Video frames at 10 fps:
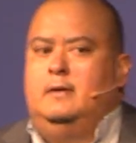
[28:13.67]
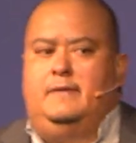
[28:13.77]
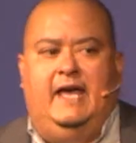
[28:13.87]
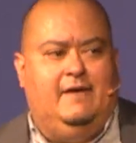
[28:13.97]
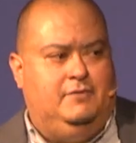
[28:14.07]

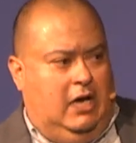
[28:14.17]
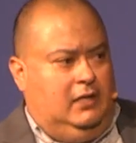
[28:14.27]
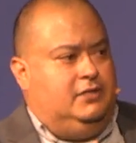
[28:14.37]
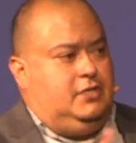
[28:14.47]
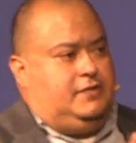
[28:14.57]
They have
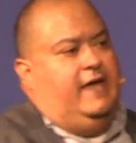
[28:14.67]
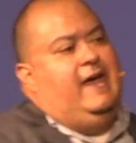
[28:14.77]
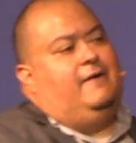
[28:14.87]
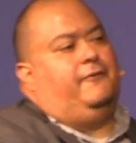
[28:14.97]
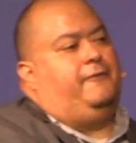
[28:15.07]
knowledge that they
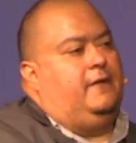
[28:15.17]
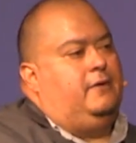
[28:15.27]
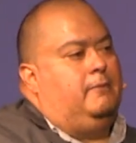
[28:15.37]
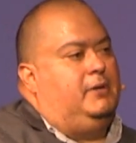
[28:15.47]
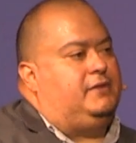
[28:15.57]
have a
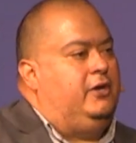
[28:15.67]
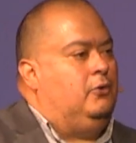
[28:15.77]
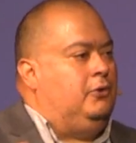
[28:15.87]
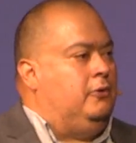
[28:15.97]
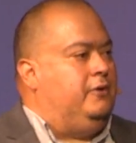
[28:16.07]
father, but they
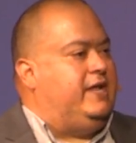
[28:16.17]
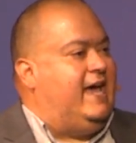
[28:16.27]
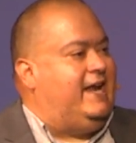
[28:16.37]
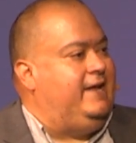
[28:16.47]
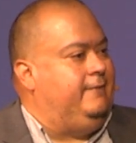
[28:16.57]
don't know their daddy.